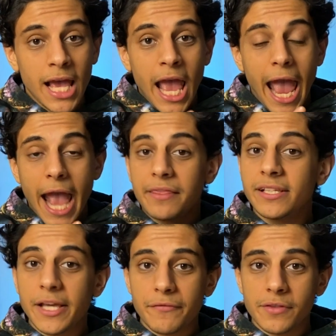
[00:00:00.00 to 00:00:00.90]
And
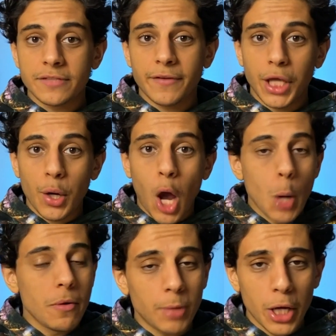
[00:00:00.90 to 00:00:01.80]
this is it for this video. I
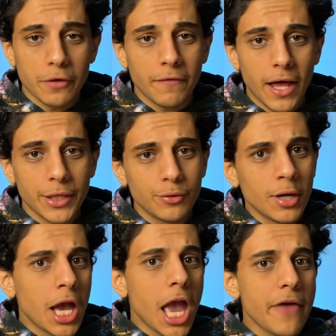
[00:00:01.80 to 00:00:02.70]
hope it brought you value.
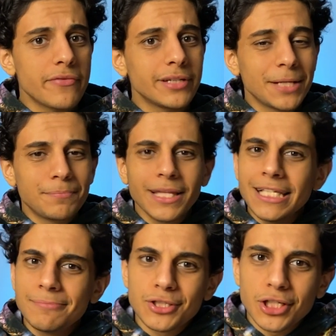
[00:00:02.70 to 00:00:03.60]
If it did,
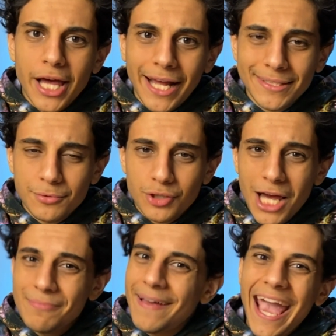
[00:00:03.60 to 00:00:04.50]
please make sure to like and
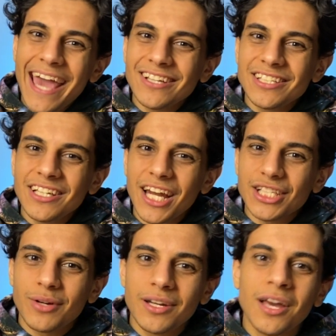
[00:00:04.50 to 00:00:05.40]
subscribe. And I'll see you in the next one.